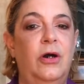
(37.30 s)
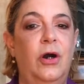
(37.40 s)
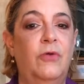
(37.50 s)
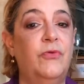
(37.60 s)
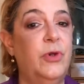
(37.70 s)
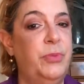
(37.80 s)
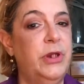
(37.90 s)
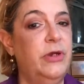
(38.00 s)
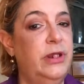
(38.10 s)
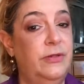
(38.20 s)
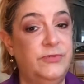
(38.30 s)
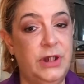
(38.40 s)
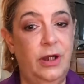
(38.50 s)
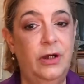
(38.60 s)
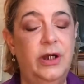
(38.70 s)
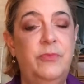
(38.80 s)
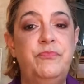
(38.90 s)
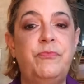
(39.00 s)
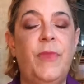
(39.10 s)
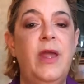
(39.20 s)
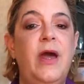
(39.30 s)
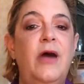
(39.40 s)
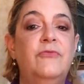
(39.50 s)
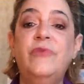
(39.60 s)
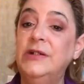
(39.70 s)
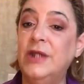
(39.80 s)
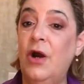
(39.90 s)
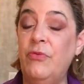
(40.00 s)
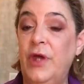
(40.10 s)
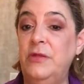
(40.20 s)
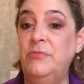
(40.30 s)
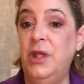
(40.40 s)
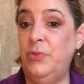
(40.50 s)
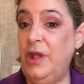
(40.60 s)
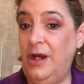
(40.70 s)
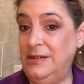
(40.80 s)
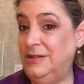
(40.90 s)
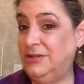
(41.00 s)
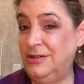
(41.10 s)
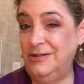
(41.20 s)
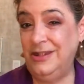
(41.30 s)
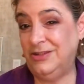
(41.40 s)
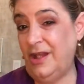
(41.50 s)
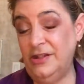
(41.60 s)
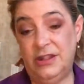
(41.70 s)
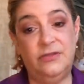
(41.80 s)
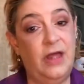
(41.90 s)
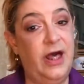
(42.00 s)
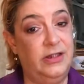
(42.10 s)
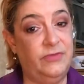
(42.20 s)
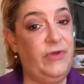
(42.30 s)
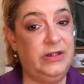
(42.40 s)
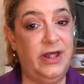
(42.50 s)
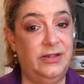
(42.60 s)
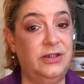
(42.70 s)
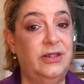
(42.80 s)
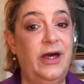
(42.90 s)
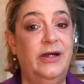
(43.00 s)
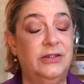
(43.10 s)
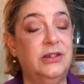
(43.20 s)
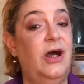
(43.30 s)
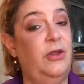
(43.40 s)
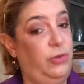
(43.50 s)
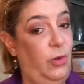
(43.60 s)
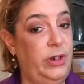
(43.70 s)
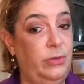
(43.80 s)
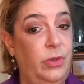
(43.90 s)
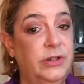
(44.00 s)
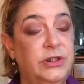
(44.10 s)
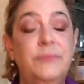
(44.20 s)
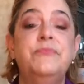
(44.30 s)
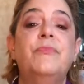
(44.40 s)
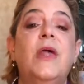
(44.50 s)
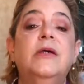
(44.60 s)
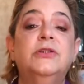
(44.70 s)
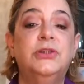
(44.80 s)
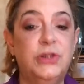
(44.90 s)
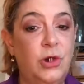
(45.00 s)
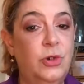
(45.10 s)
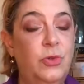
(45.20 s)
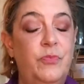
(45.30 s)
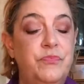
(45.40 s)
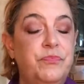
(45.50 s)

over a period of time and find out that maybe it's not as fantastic as I thought it was. So